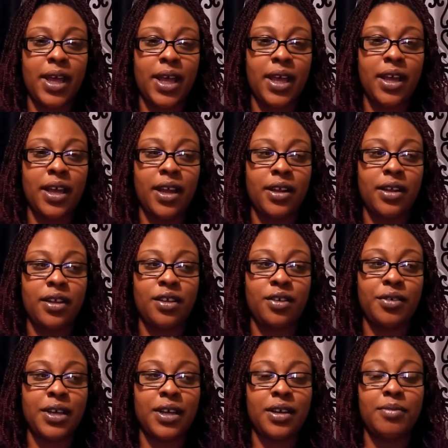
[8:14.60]
And
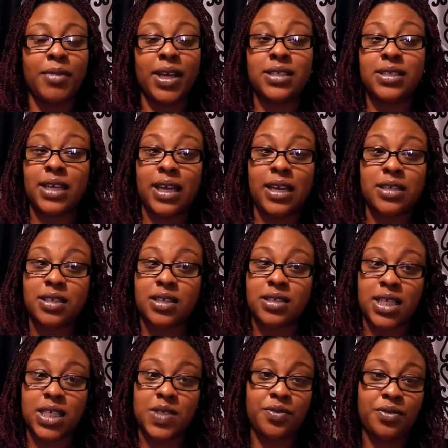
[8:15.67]
you can maintain a
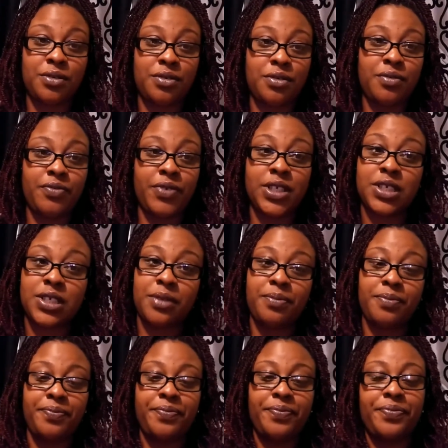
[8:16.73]
successful
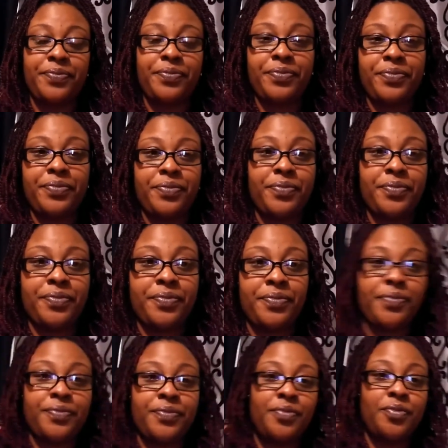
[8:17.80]
friendship
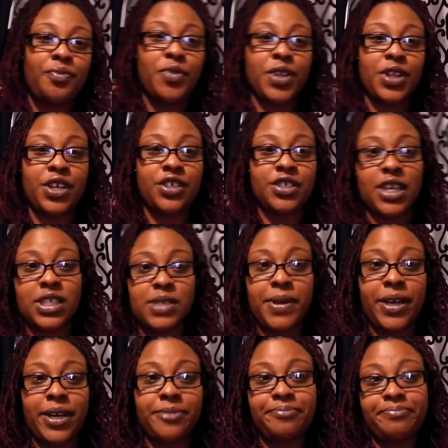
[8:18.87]
with your child's
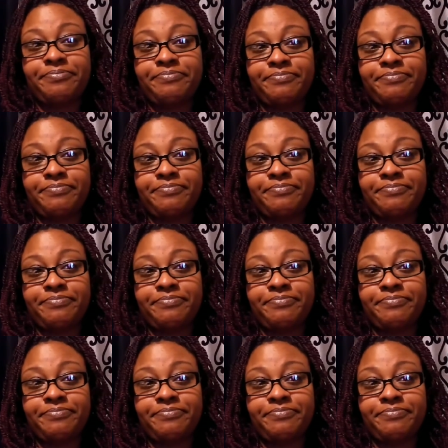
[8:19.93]
parent.